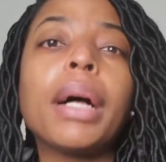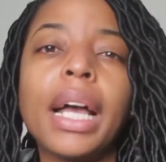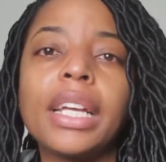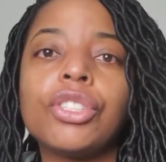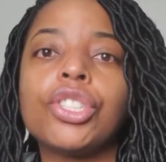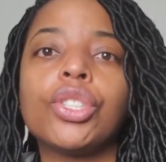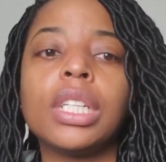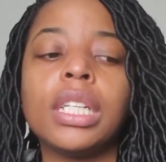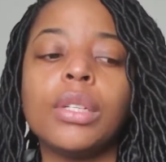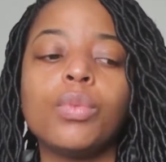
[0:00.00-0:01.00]
but
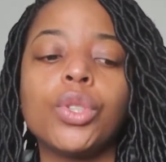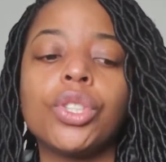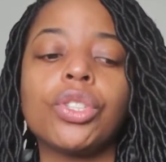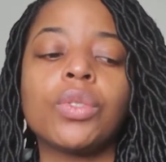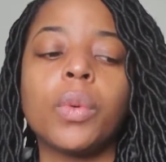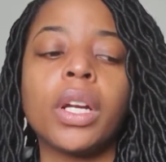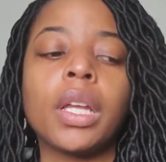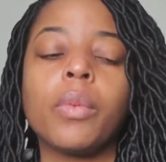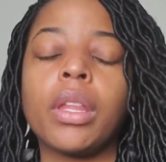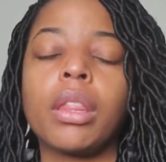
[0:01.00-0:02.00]
she was just
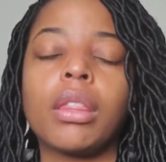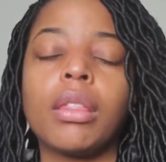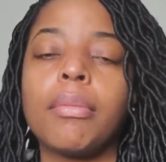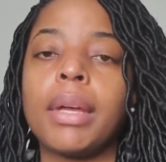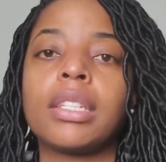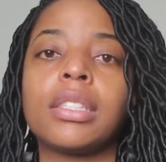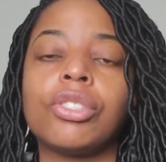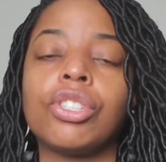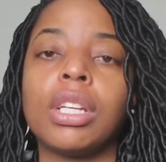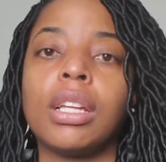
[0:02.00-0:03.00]
working with the best
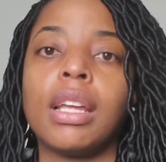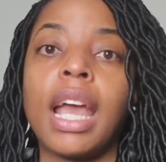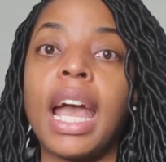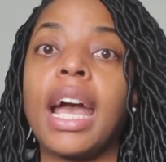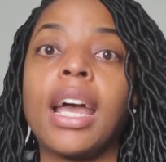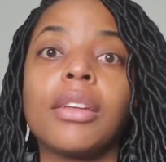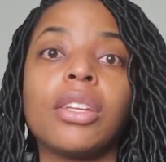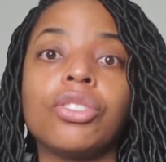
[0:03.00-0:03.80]
that she had,